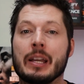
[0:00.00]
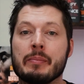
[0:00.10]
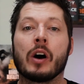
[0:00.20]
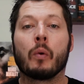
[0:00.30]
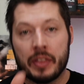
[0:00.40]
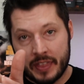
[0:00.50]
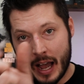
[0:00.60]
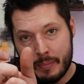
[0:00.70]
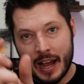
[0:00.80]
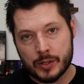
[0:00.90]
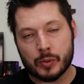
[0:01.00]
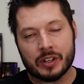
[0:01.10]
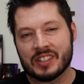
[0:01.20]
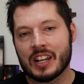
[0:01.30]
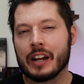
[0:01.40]
email with that password
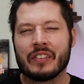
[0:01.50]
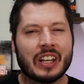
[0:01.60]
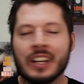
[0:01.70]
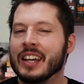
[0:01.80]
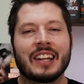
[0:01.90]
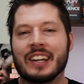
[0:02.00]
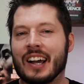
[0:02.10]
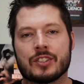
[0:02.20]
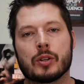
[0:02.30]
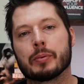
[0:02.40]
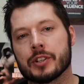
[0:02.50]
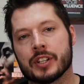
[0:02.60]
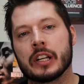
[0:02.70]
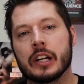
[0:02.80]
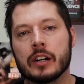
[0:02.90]
inside of it. Not super
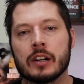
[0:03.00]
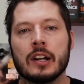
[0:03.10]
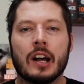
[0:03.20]
secure.